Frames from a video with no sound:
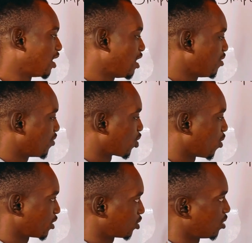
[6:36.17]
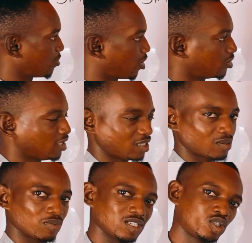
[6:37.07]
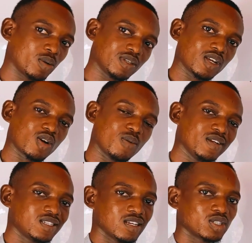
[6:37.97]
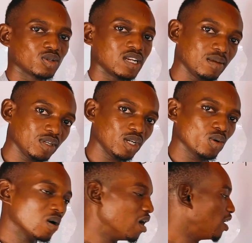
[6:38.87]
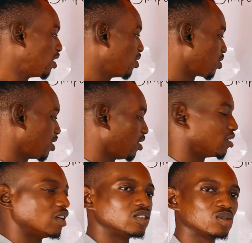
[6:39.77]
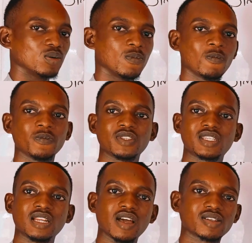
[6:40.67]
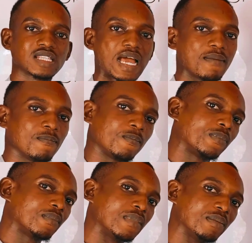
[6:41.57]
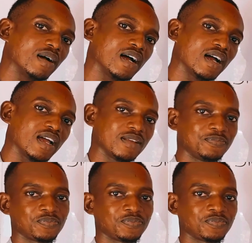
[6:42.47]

If you have a question about this, please drop it in the comment section. Let me know. Okay. So, see you next time. Bye bye.